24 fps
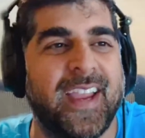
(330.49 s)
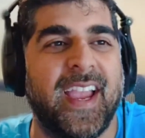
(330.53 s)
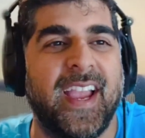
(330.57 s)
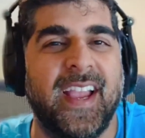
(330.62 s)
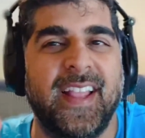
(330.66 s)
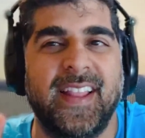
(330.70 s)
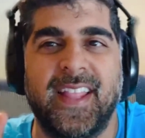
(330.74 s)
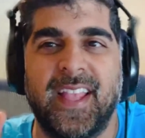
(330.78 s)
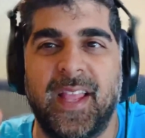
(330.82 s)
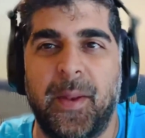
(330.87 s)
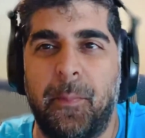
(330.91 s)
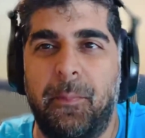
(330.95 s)

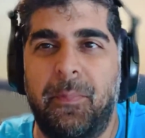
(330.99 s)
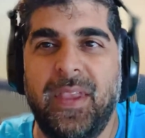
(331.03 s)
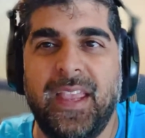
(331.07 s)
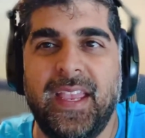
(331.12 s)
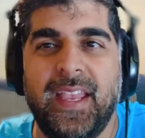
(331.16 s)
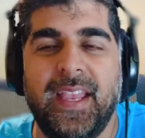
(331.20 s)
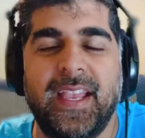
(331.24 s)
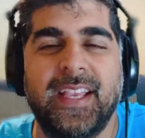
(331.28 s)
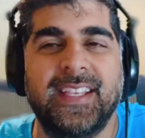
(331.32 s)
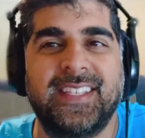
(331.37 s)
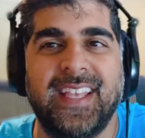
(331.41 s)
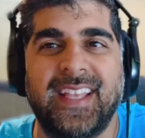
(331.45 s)
And then B
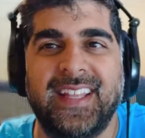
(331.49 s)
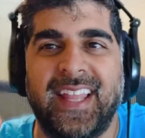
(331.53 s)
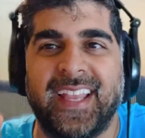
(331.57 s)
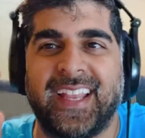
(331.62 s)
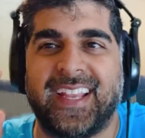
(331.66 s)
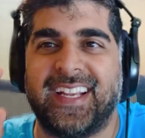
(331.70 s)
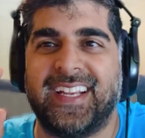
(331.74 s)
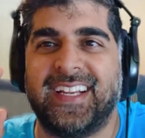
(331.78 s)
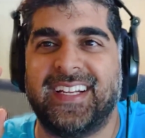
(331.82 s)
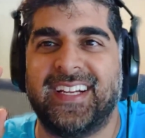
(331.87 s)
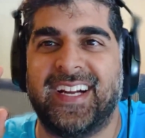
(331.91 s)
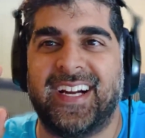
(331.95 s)
is that
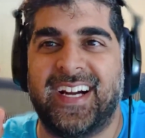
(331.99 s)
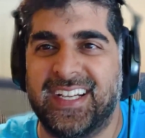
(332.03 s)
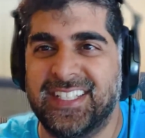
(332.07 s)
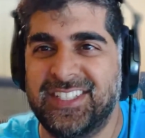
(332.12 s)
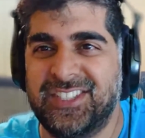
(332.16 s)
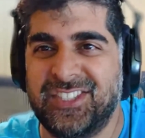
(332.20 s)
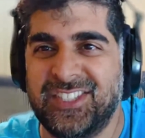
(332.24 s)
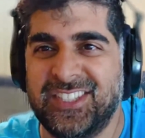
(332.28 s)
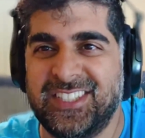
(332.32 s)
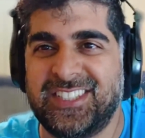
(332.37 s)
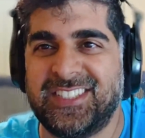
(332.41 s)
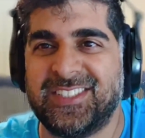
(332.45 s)
like
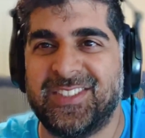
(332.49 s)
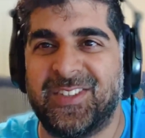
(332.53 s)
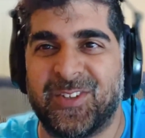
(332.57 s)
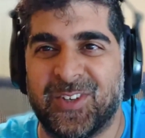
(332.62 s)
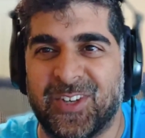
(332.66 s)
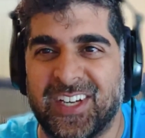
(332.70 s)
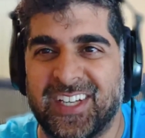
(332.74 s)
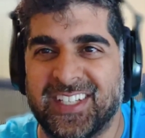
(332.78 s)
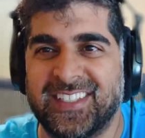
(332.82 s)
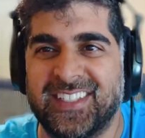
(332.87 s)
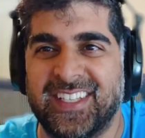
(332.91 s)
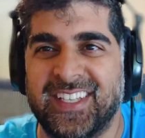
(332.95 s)
conscious
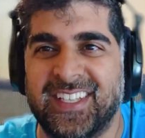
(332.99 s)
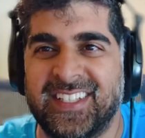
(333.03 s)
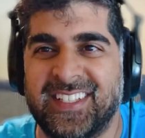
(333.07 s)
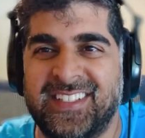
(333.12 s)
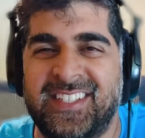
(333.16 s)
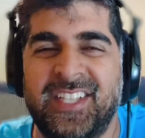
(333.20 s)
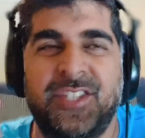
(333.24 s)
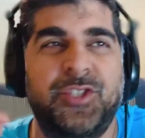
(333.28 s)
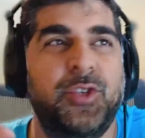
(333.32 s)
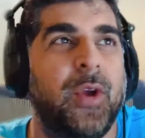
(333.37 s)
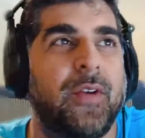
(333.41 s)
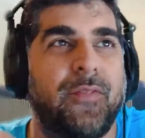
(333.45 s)
or un, uh,
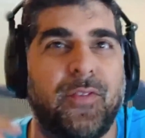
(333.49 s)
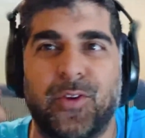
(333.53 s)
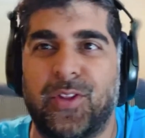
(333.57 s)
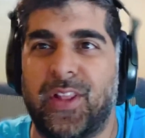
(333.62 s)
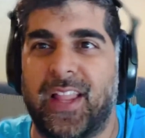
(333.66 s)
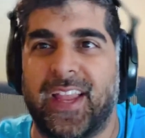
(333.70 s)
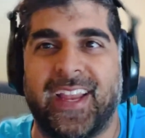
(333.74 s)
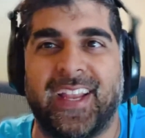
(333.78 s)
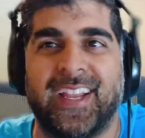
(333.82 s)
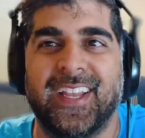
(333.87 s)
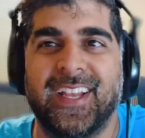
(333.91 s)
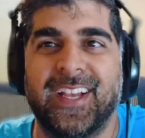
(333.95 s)
did you ever
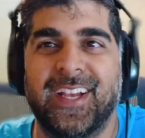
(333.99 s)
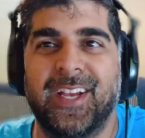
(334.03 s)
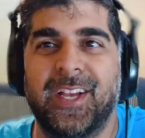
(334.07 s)
like